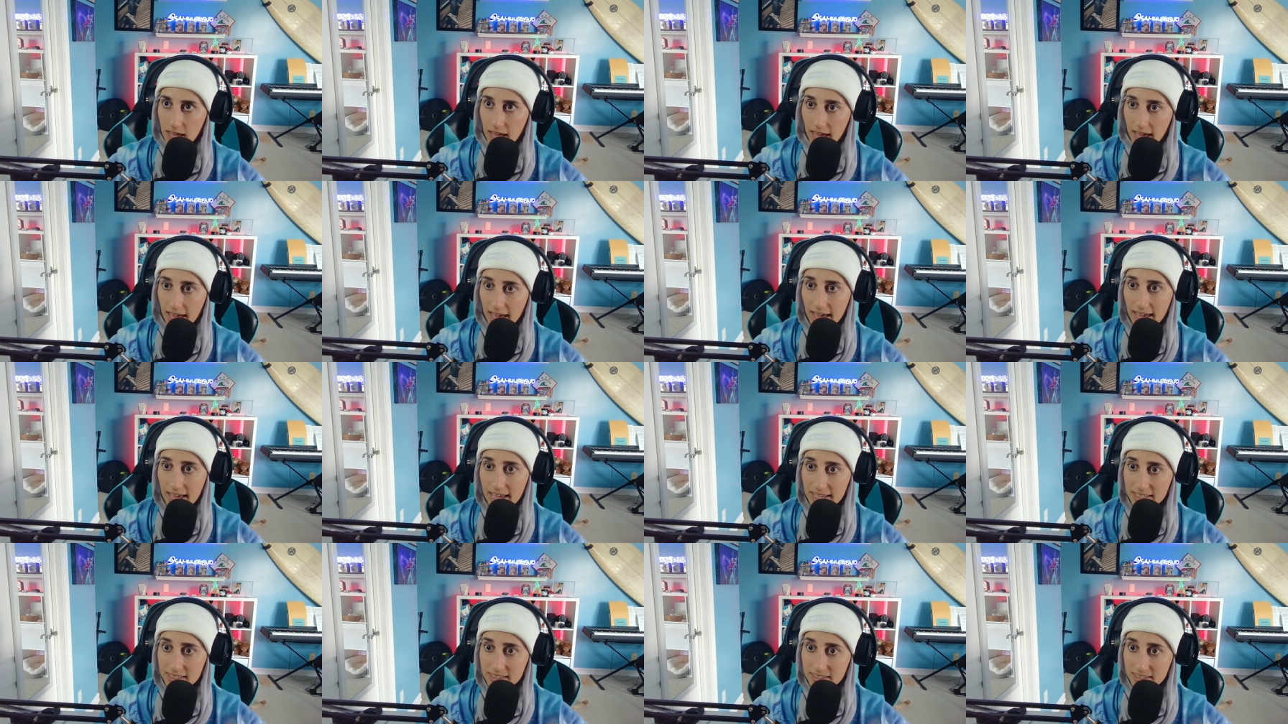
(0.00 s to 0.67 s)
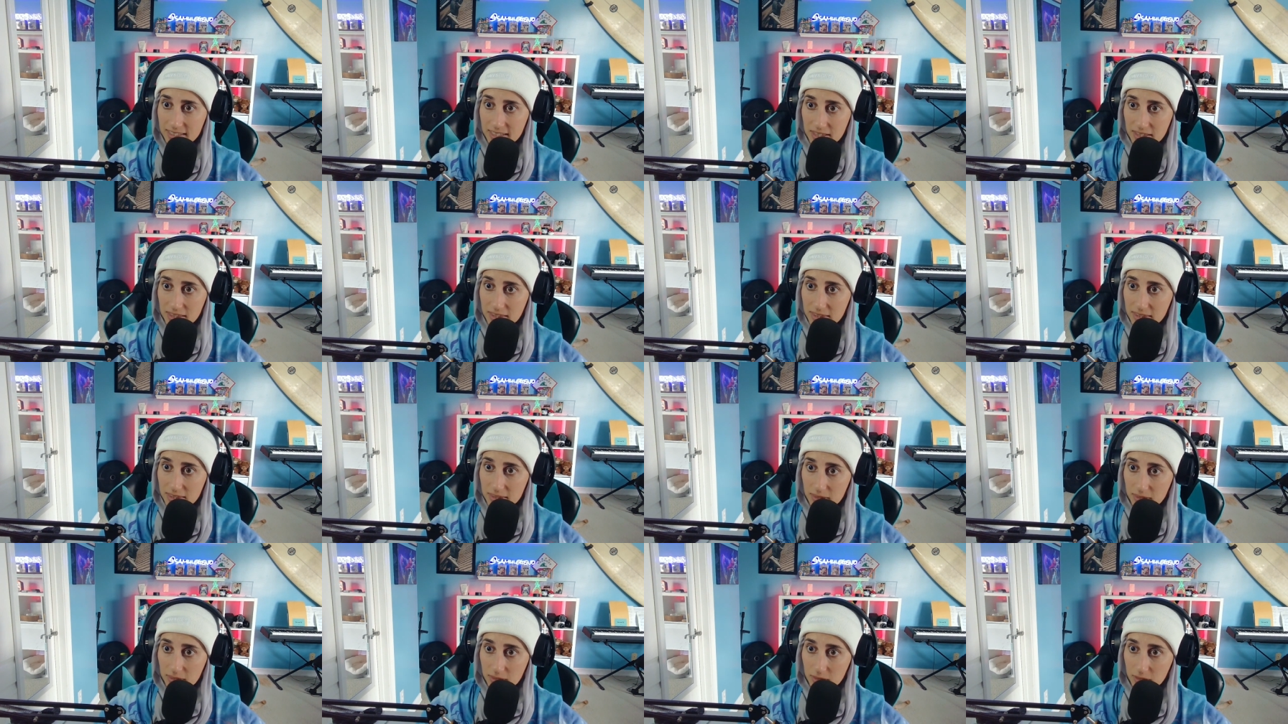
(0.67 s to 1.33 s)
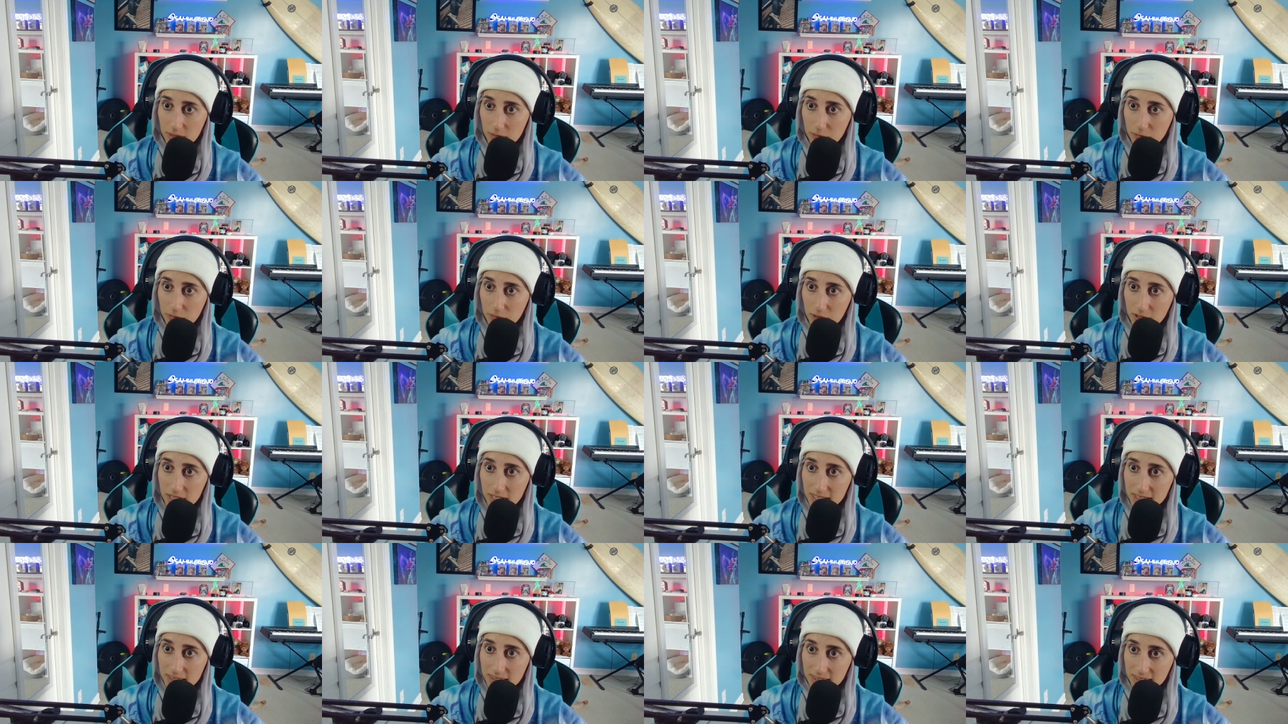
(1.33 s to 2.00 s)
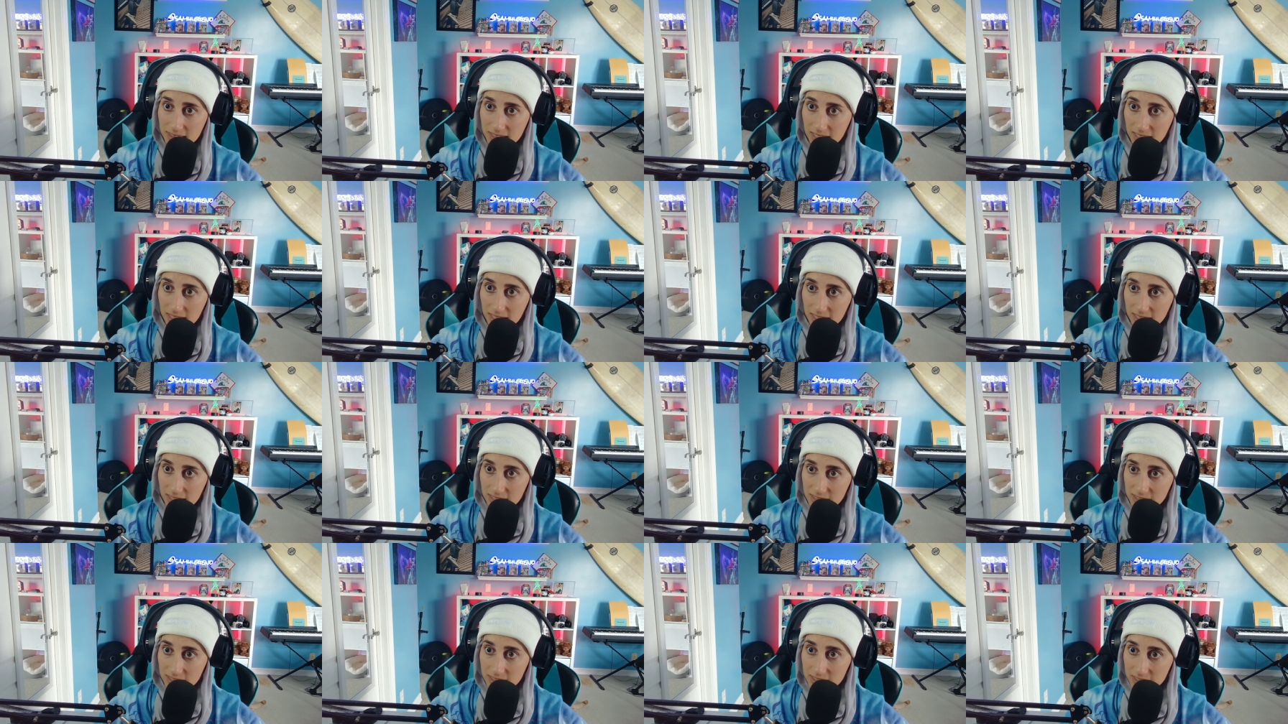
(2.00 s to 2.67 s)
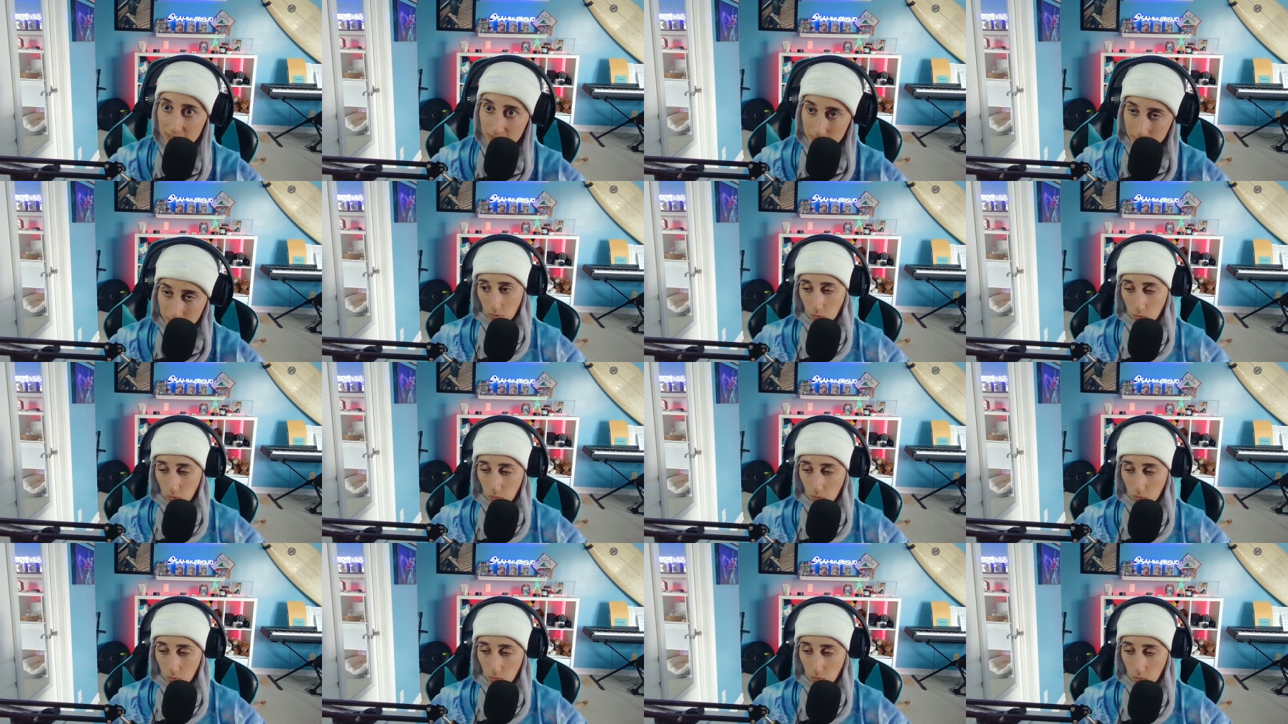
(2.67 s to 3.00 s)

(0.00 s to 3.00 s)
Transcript: And the funny thing is,